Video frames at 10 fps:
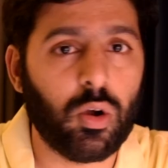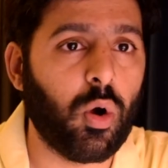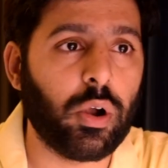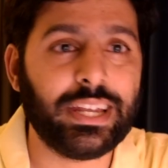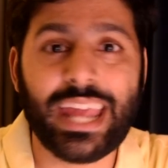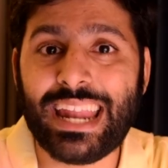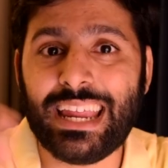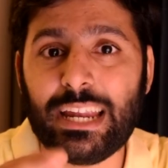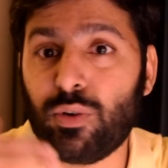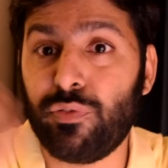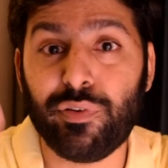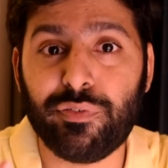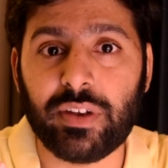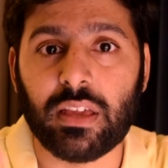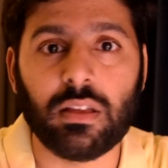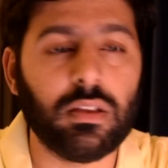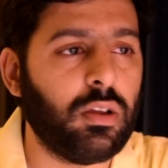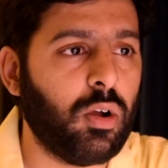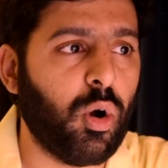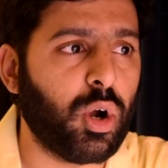or 10 into 50
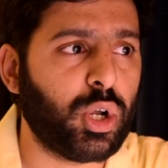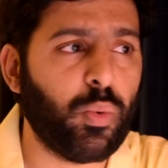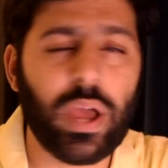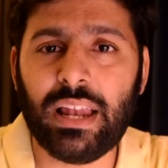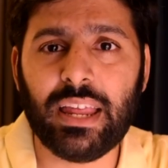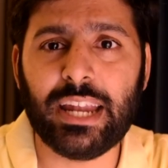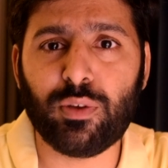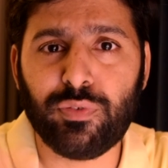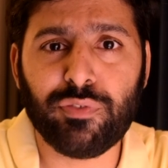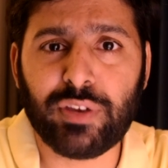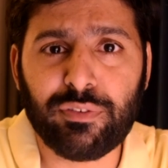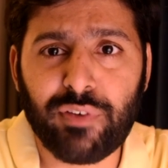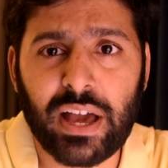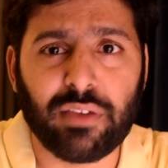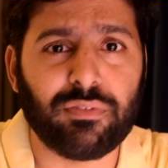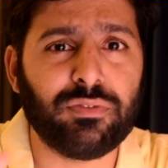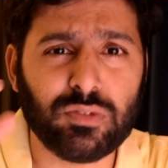or 12 into 55.